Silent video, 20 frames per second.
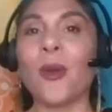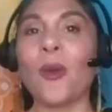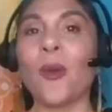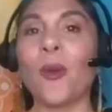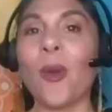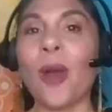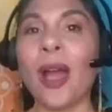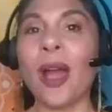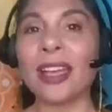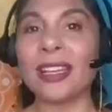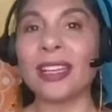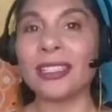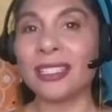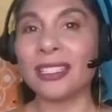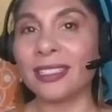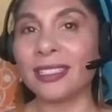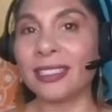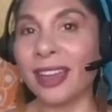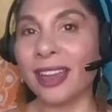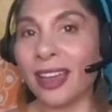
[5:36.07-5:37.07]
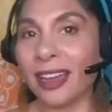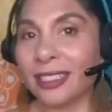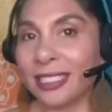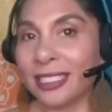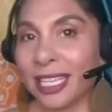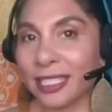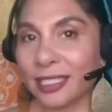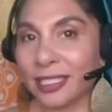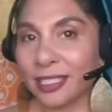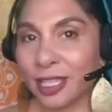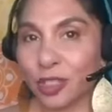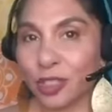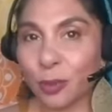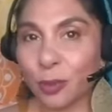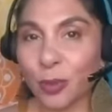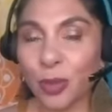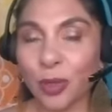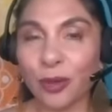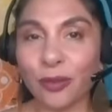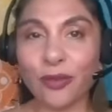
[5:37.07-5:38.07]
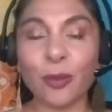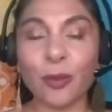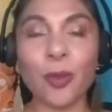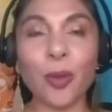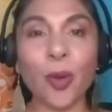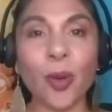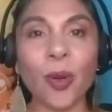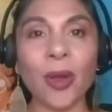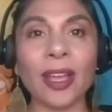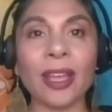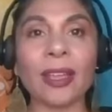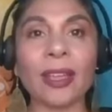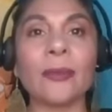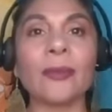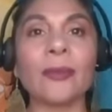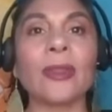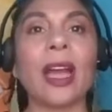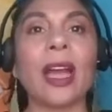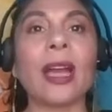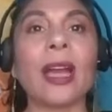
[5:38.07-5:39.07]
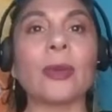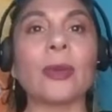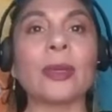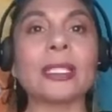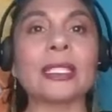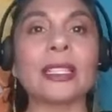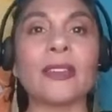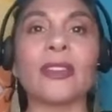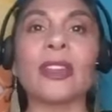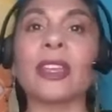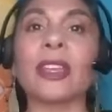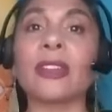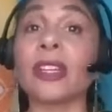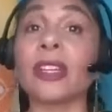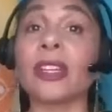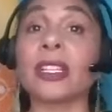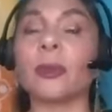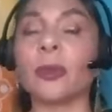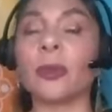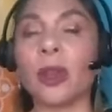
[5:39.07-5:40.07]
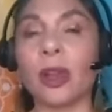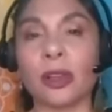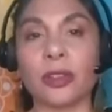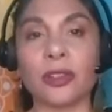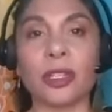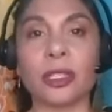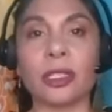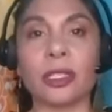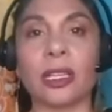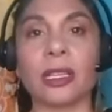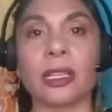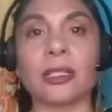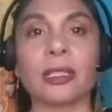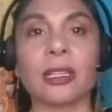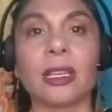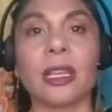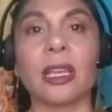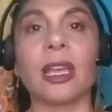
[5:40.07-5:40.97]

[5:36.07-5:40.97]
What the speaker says: Why did God take such a beautiful boy? I was living in victim consciousness.